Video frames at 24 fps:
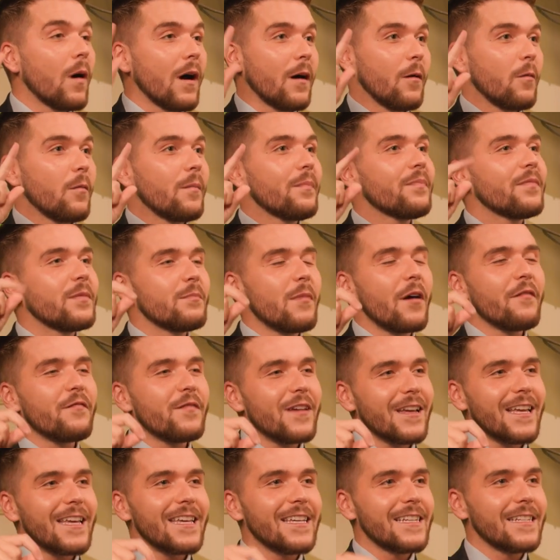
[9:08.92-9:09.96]
Well, my
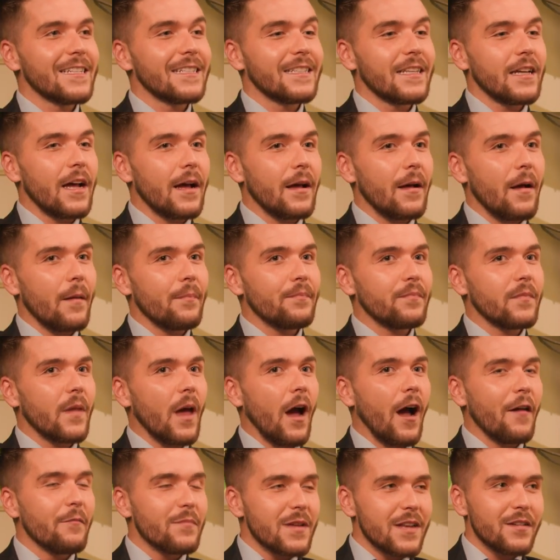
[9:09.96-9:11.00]
thing is,
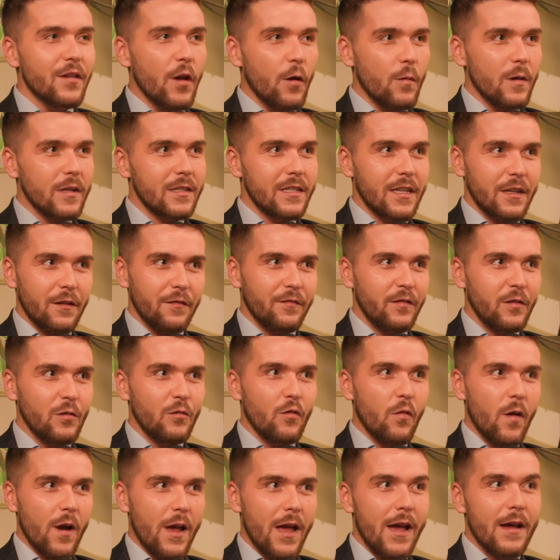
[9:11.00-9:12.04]
I've been noticing a few
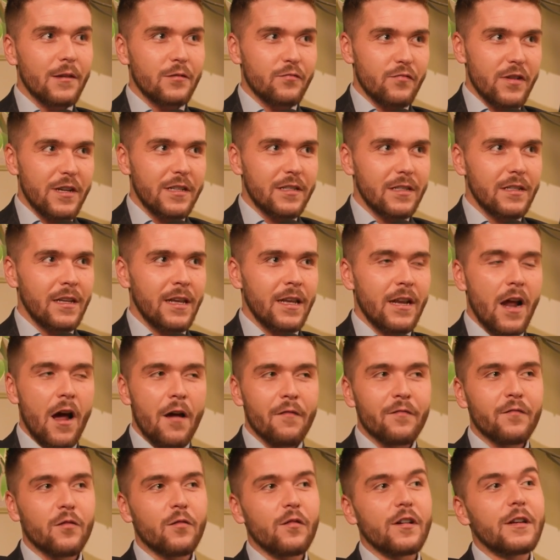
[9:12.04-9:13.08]
grey hairs recently, and I
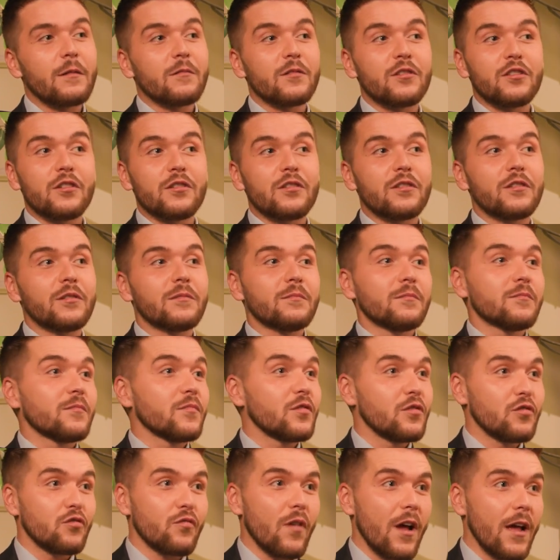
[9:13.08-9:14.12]
thought it was just
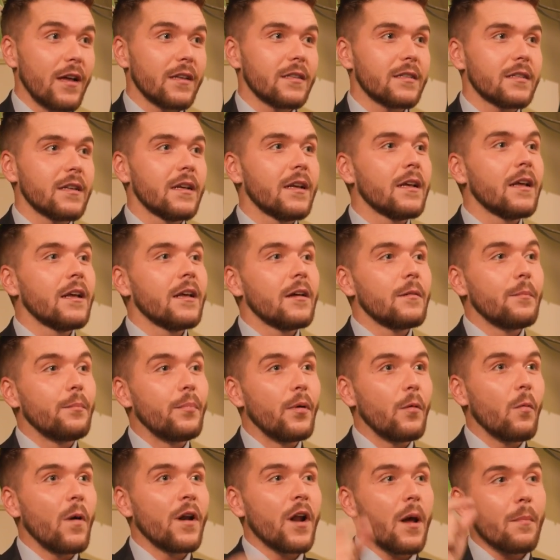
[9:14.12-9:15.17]
stress.
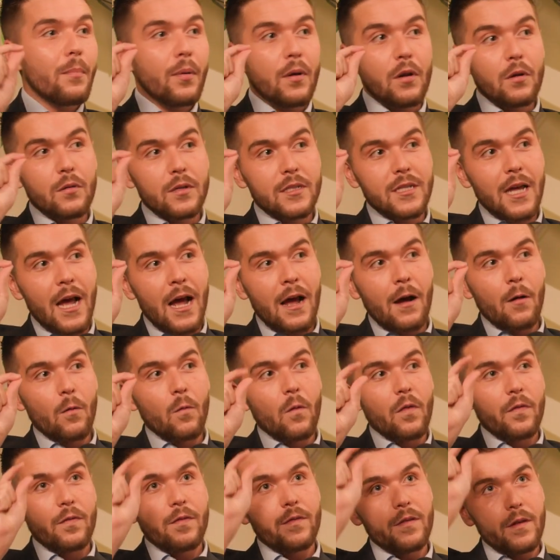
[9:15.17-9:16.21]
But when I plucked it
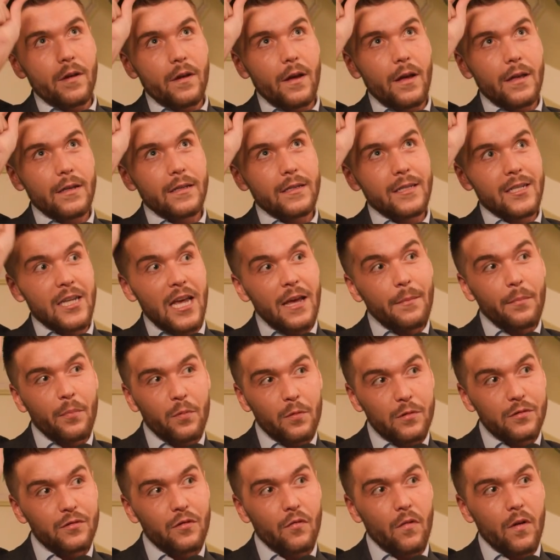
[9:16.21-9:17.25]
out, the tip
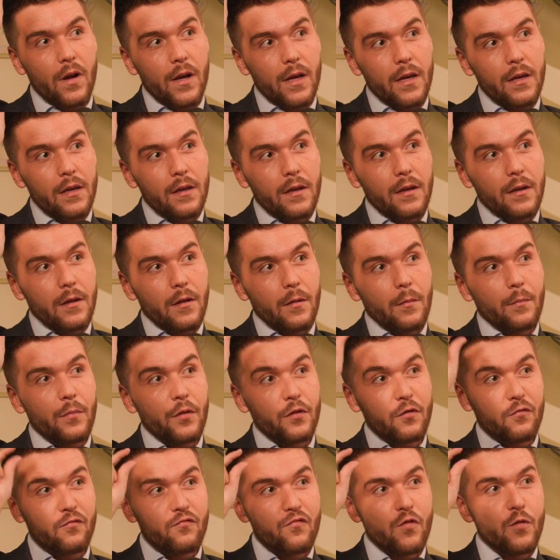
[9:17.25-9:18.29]
was grey,
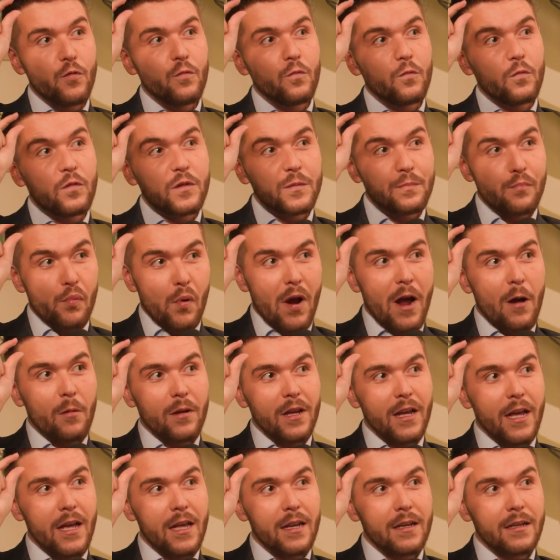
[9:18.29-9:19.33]
but the root was brown
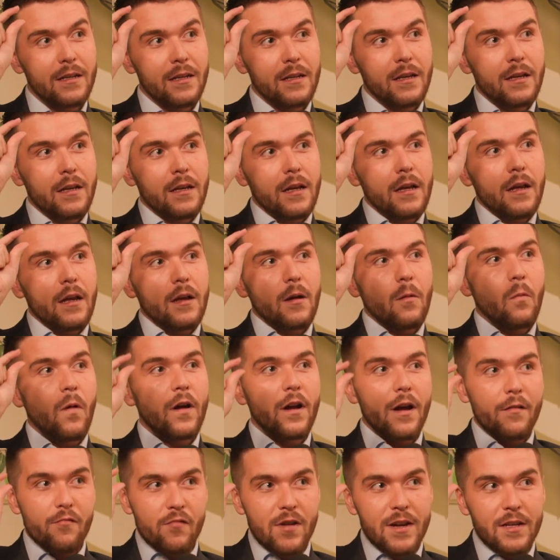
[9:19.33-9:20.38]
again. When
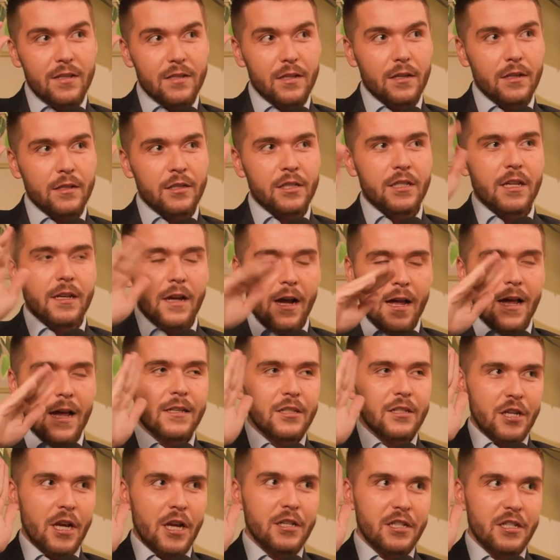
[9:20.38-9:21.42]
I researched it, I
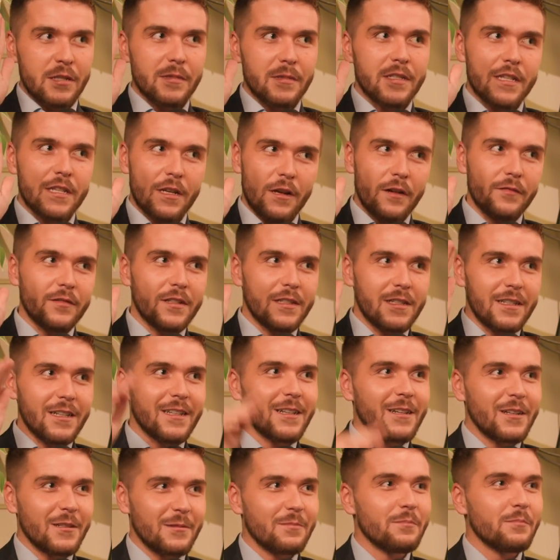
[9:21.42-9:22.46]
asked ChatGPT, obviously,
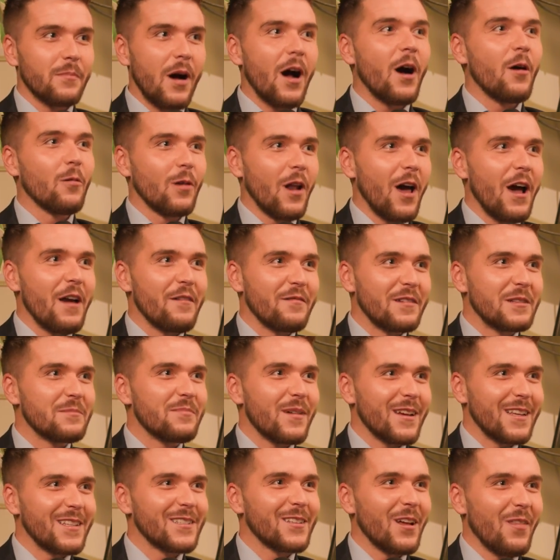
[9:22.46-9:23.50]
because my whole life is
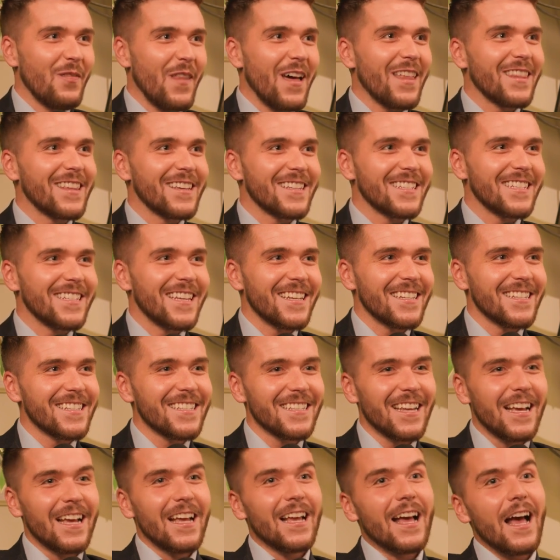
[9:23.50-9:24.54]
based on that these days.
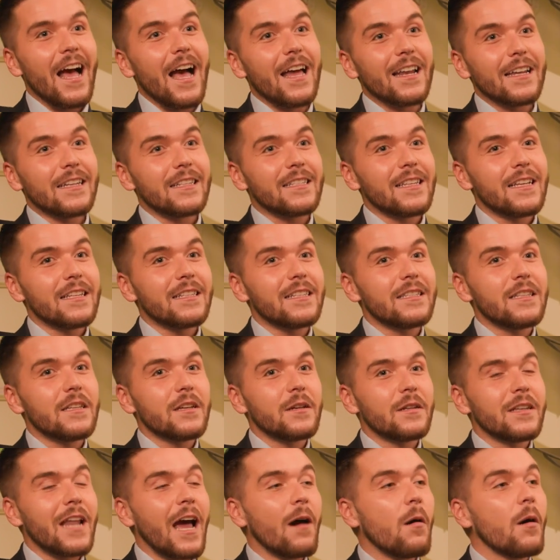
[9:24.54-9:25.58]
And it says
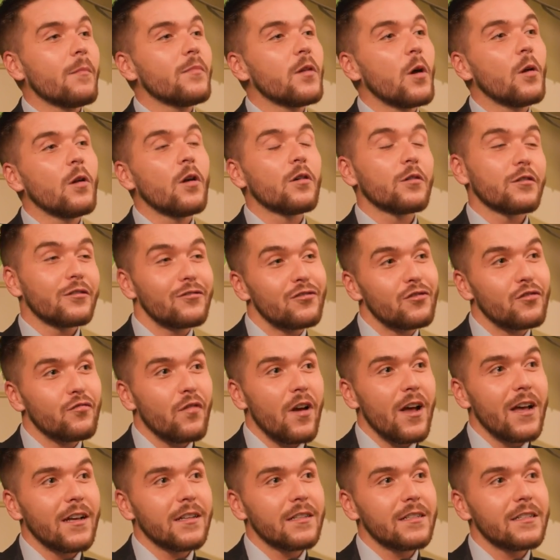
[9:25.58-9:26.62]
that now I'm no longer
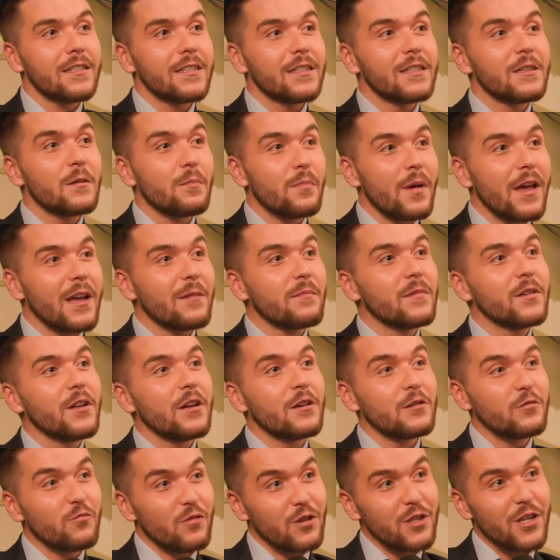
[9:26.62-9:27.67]
stressed, the pigment has